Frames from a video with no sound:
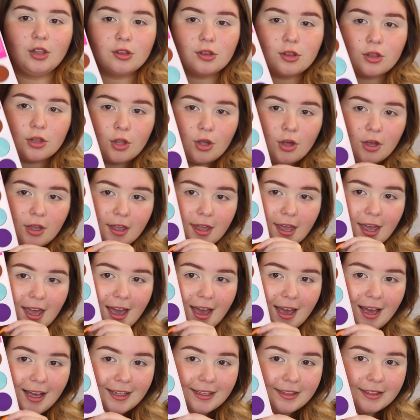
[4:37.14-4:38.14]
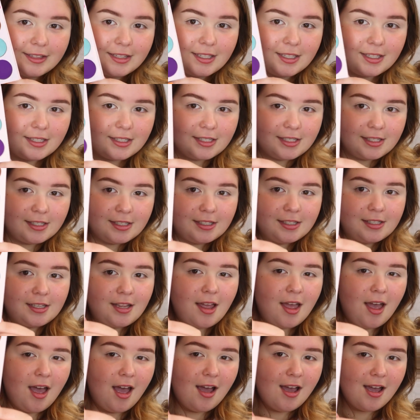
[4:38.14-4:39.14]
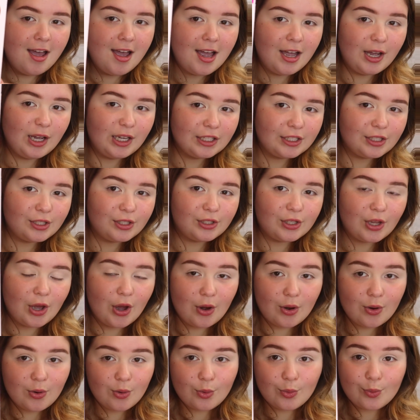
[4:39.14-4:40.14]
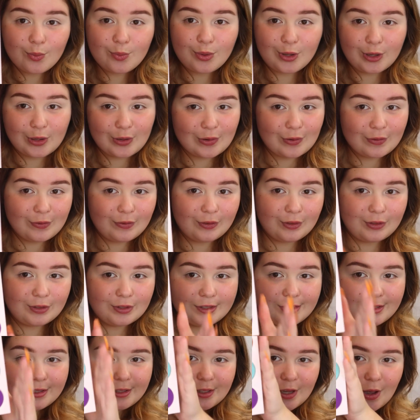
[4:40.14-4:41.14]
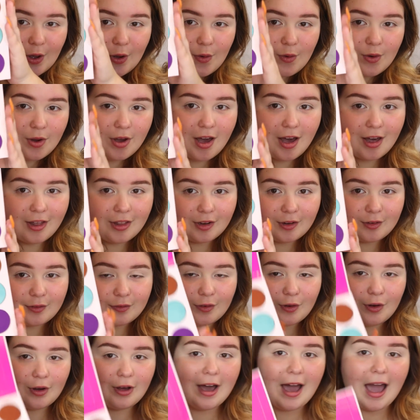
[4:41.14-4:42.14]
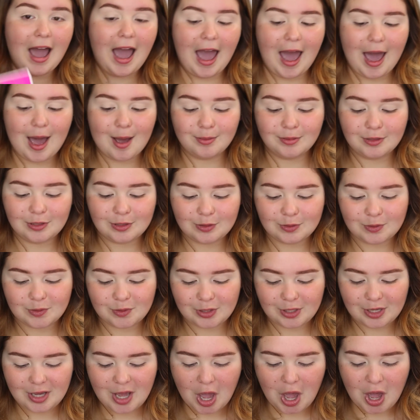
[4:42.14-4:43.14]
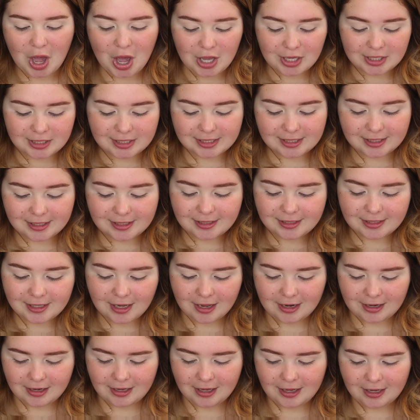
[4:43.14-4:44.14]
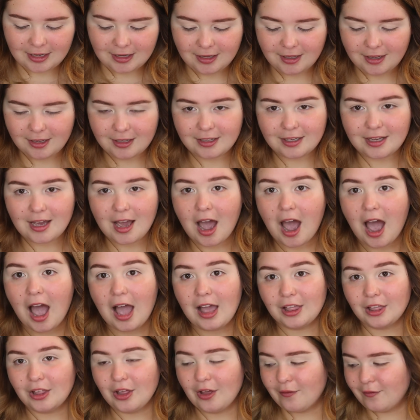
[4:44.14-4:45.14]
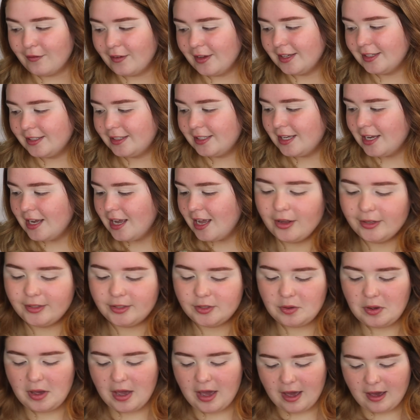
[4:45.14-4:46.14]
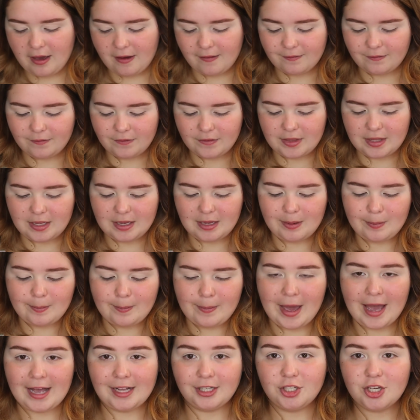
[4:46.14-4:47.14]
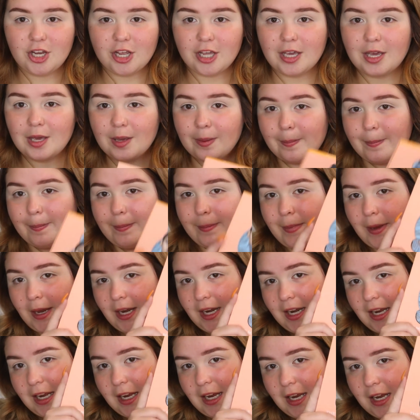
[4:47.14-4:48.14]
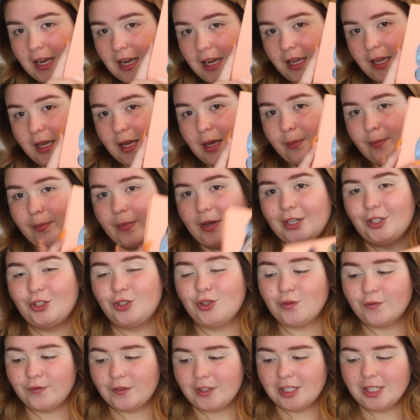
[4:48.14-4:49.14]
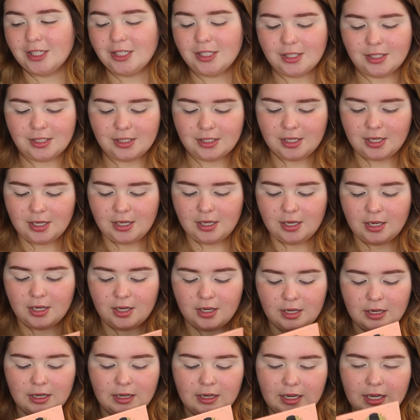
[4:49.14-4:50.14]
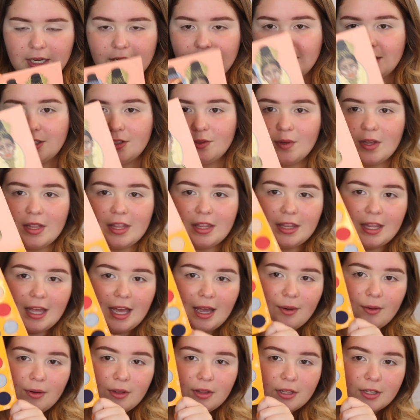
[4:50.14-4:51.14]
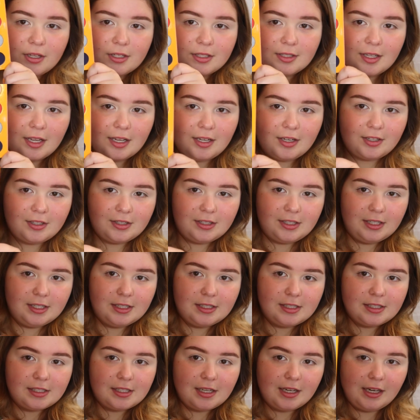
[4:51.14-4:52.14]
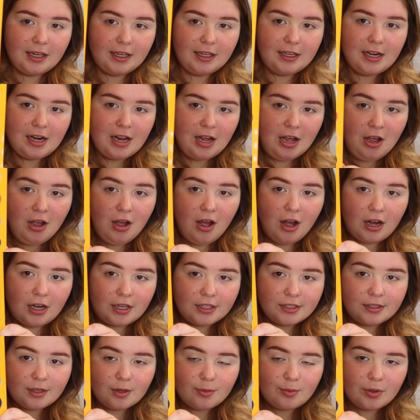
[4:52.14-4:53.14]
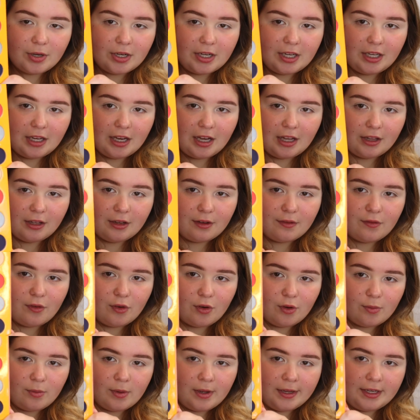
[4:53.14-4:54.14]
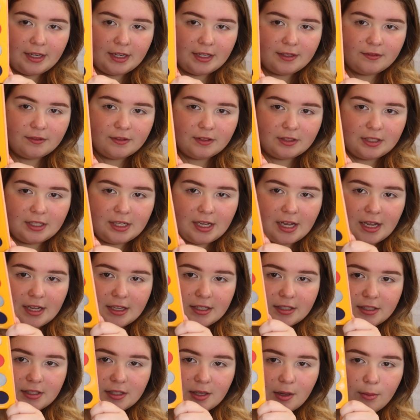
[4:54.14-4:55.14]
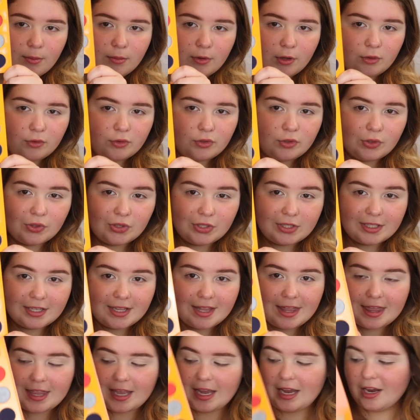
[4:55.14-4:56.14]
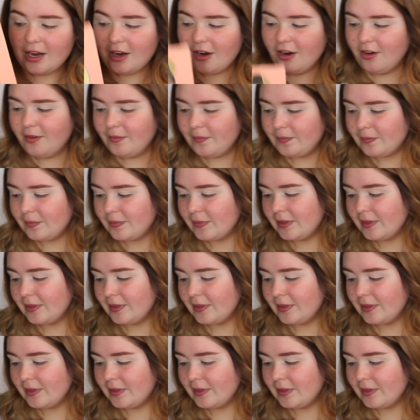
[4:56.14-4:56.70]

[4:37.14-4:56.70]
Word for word: Look at this so beautiful, so colorful, absolutely stunning. I love it. Also have the Magic Mini by Juvia's. Here's what that one looks like on the inside. Also pretty colorful, but definitely has some neutrals in there.